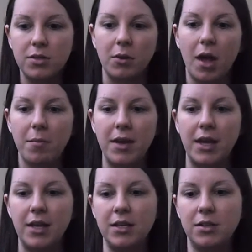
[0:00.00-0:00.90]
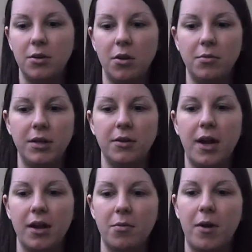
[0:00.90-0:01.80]
So coming into Global
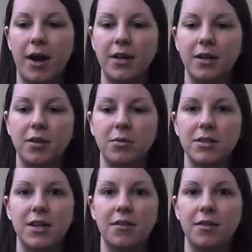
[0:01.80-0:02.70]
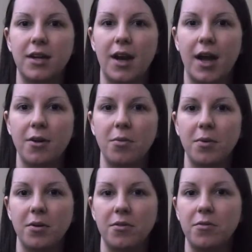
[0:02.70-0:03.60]
Heal Chiropractic was definitely an
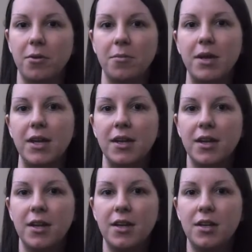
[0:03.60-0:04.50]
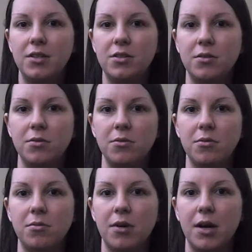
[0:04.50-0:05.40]
eye-opener for me
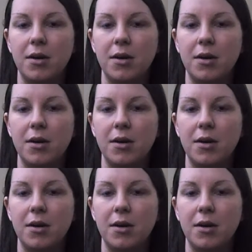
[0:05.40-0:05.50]
to